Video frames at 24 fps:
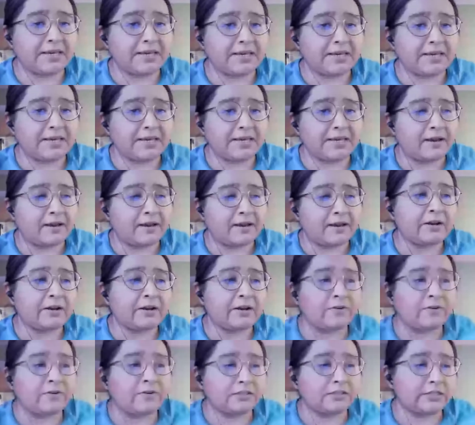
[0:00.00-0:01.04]
Idol Factory
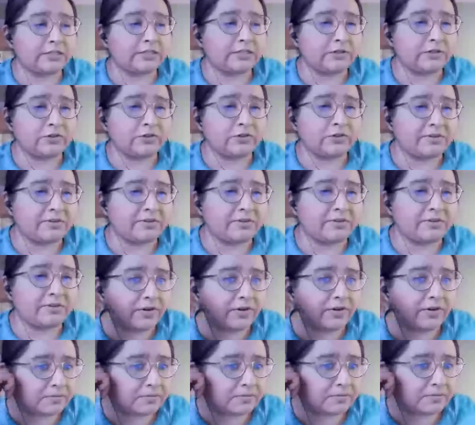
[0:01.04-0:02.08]
has started to drop
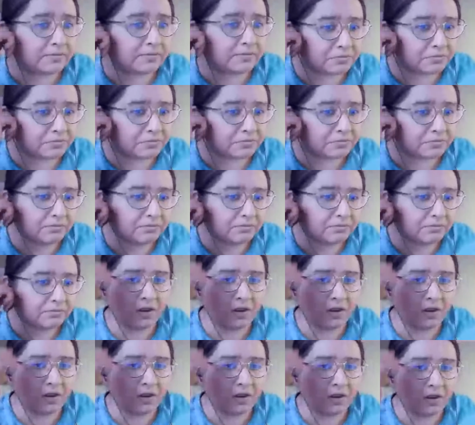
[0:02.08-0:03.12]
some photos
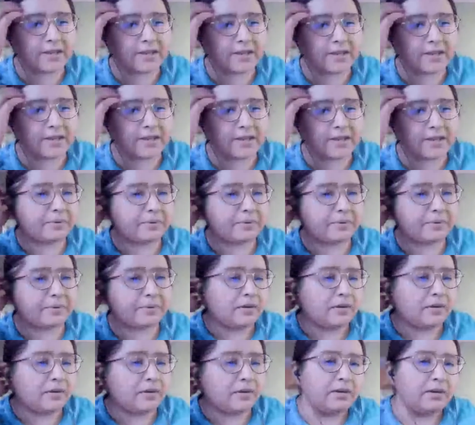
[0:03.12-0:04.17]
for
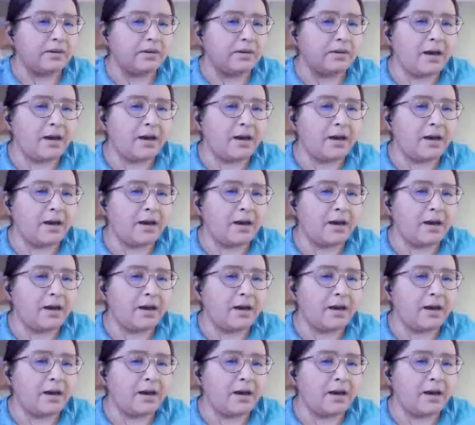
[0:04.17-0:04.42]
Gap.